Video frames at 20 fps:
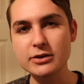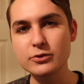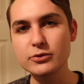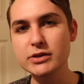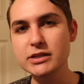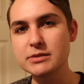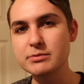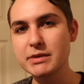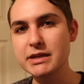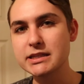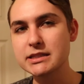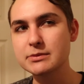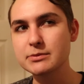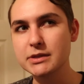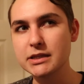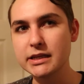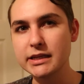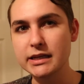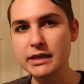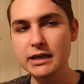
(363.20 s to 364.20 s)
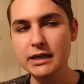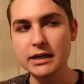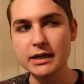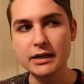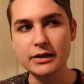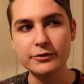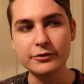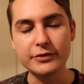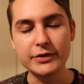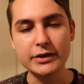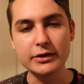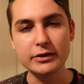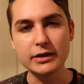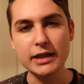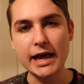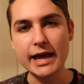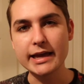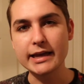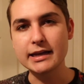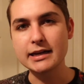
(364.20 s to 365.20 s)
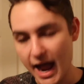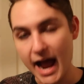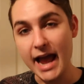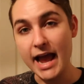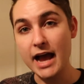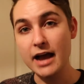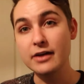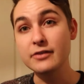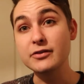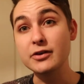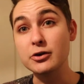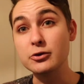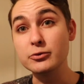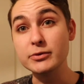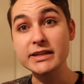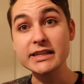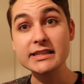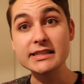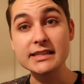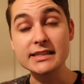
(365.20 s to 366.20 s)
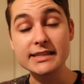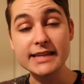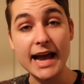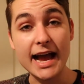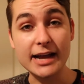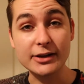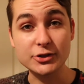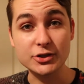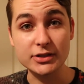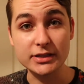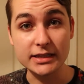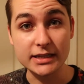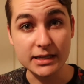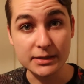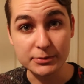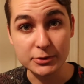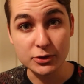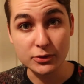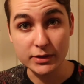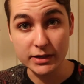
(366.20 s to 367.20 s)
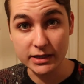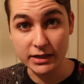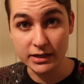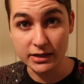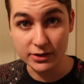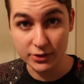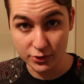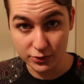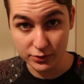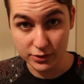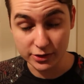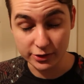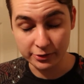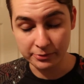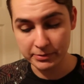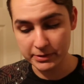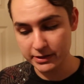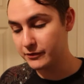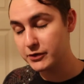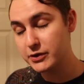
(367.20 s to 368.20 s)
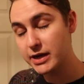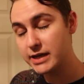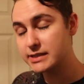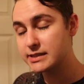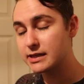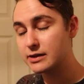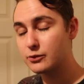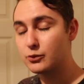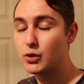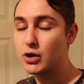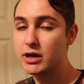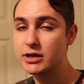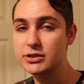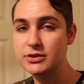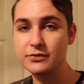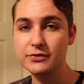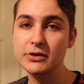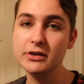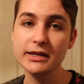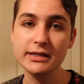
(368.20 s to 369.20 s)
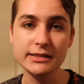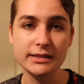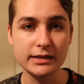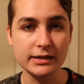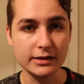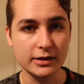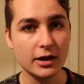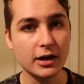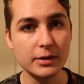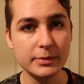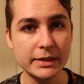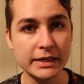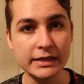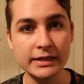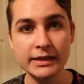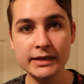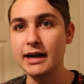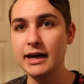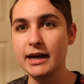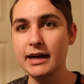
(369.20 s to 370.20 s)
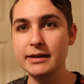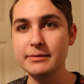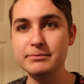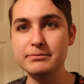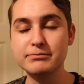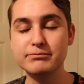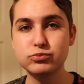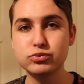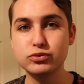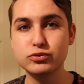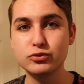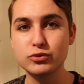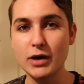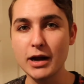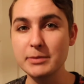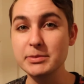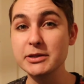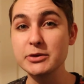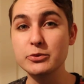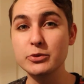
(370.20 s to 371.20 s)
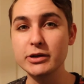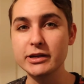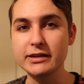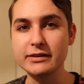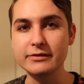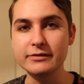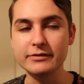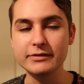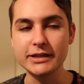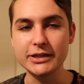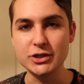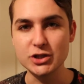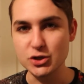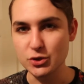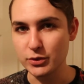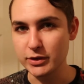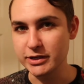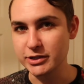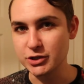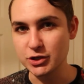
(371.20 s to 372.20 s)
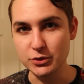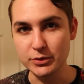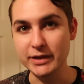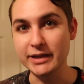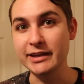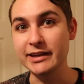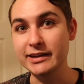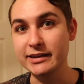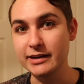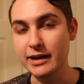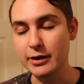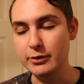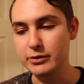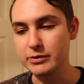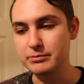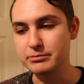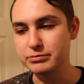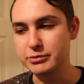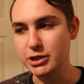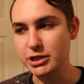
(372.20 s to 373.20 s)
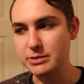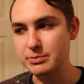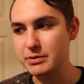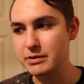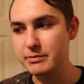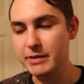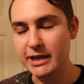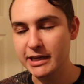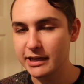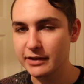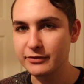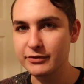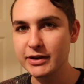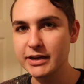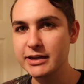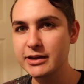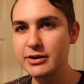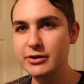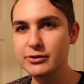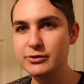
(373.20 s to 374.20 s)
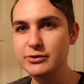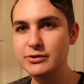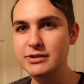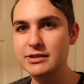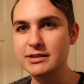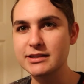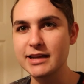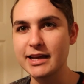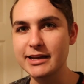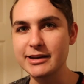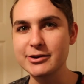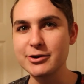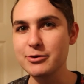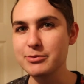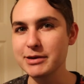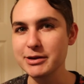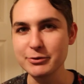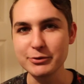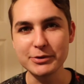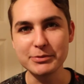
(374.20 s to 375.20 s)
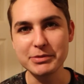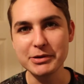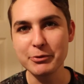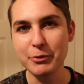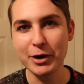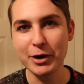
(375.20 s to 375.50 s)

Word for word: it always makes me feel like I have a reason to actually keep doing YouTube. If you guys didn't watch, if you guys didn't comment, I probably wouldn't enjoy doing it. I would just be making videos and nobody would be